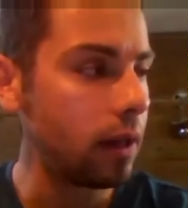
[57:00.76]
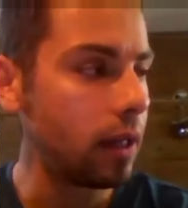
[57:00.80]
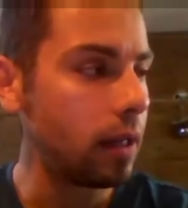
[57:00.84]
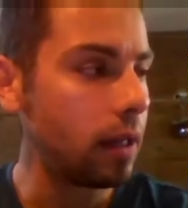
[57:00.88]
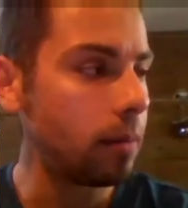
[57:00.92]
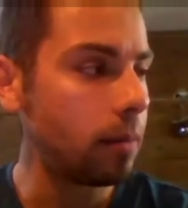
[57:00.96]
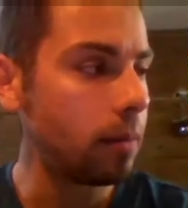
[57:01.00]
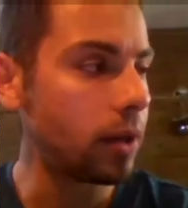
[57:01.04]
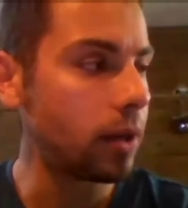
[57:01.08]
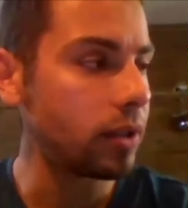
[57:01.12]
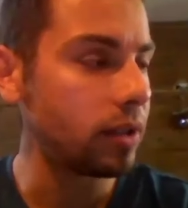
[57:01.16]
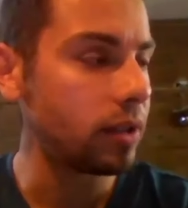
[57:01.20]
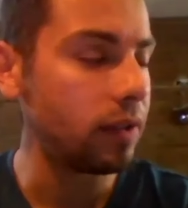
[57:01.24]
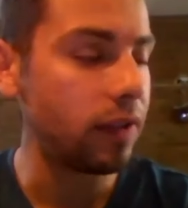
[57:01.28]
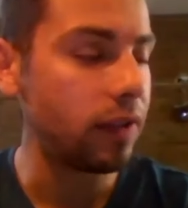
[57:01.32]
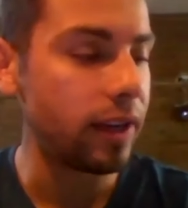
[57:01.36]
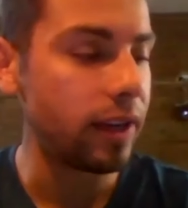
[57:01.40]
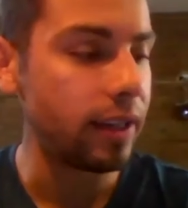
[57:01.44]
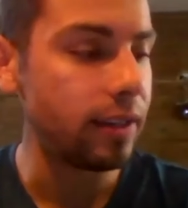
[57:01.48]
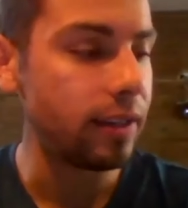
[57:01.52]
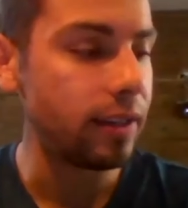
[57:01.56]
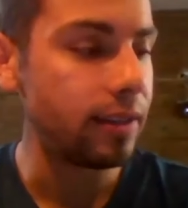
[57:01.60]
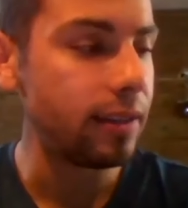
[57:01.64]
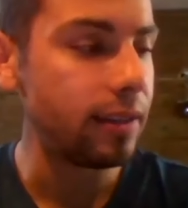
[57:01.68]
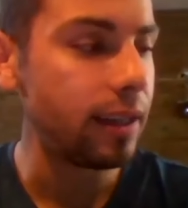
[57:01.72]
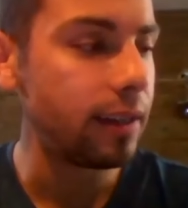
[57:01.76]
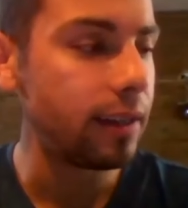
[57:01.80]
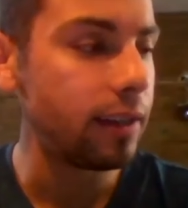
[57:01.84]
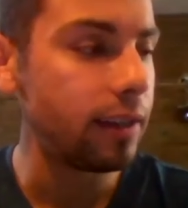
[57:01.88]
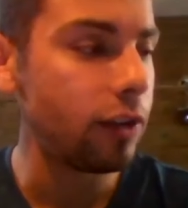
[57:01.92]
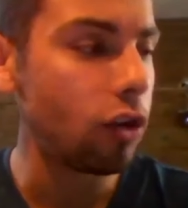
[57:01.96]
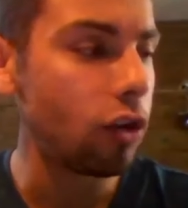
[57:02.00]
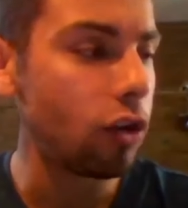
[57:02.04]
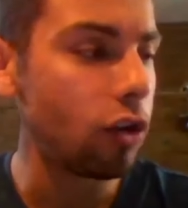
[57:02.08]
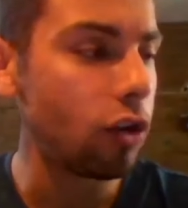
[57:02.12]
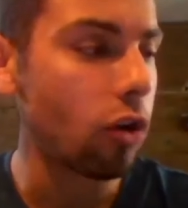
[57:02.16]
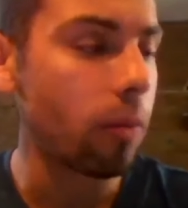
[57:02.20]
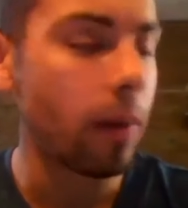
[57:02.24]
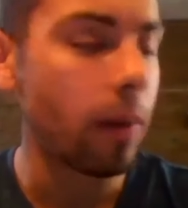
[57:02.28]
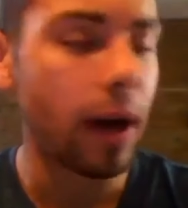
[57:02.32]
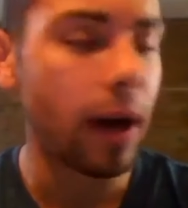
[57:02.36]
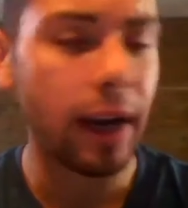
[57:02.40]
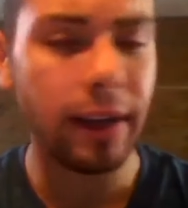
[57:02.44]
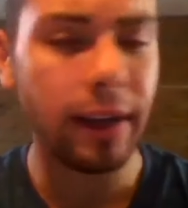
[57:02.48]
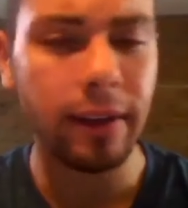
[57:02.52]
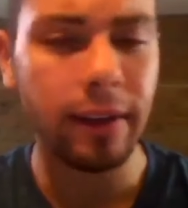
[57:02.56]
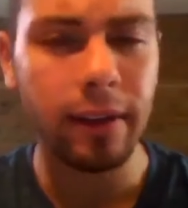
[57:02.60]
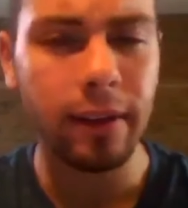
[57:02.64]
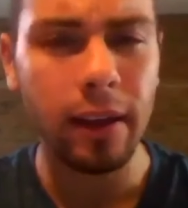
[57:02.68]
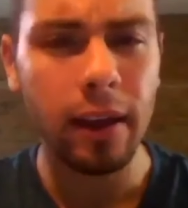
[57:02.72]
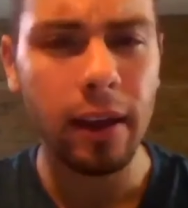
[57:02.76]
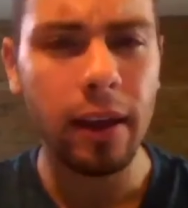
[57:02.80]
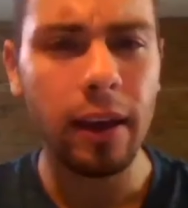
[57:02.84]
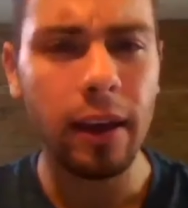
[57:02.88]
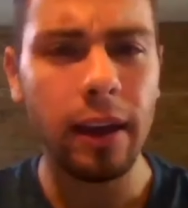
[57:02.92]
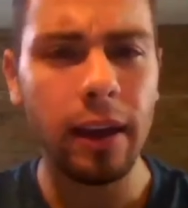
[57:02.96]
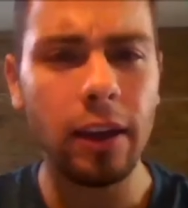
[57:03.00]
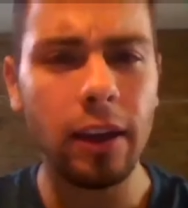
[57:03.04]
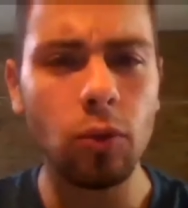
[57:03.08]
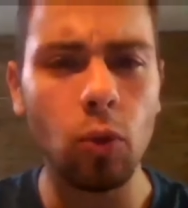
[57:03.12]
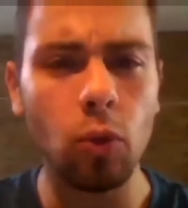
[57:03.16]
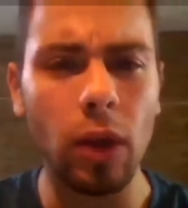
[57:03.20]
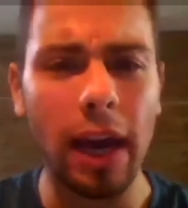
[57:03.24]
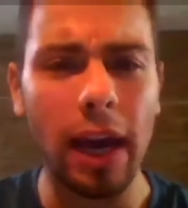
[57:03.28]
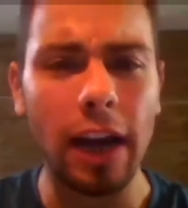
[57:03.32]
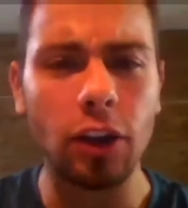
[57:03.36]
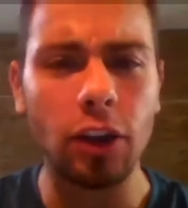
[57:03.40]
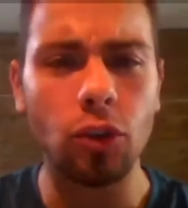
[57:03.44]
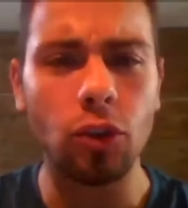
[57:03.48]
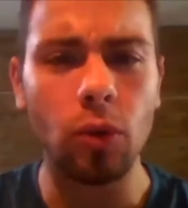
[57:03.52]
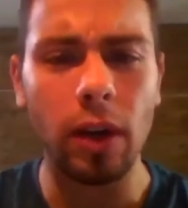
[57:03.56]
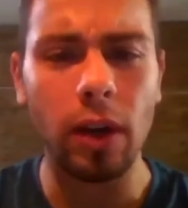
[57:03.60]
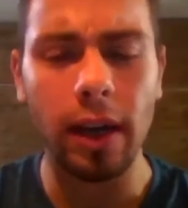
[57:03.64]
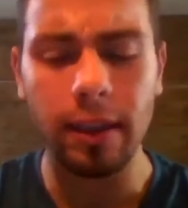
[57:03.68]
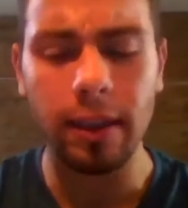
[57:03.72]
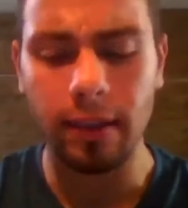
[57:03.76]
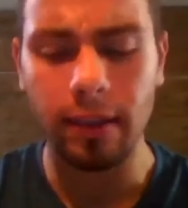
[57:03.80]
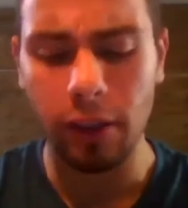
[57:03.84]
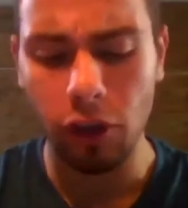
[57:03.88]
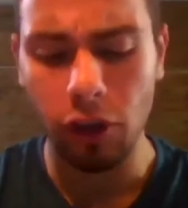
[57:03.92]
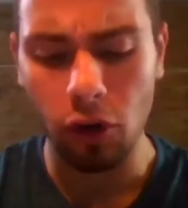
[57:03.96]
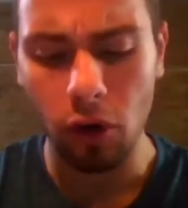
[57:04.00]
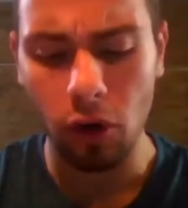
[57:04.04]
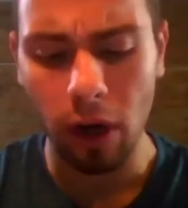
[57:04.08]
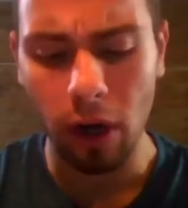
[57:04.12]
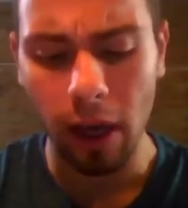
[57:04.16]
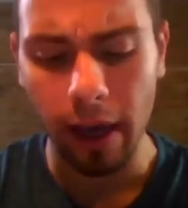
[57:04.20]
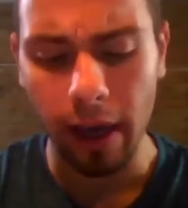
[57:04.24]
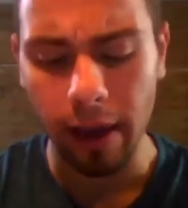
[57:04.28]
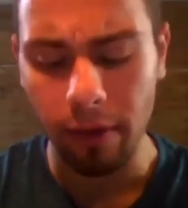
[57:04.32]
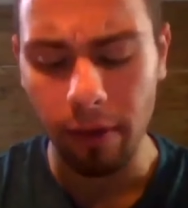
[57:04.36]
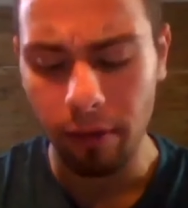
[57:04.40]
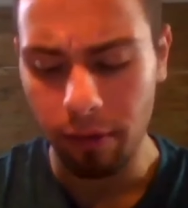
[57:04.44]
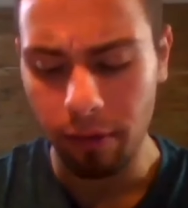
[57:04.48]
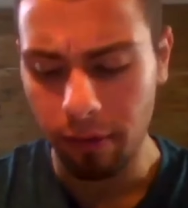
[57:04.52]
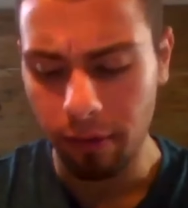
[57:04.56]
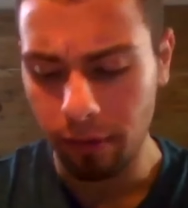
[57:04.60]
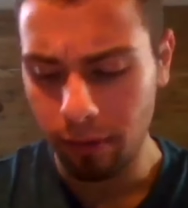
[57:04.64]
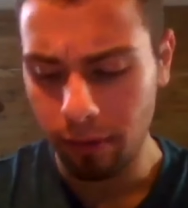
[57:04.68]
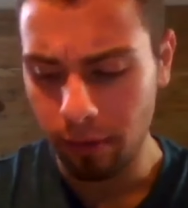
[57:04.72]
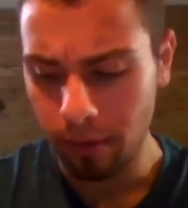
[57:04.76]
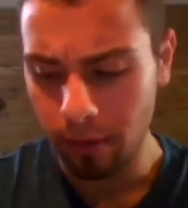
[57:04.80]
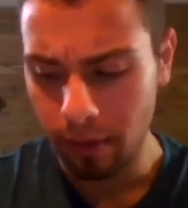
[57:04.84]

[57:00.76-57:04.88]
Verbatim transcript: Because if you can see it in your mind, it will actualize in your life.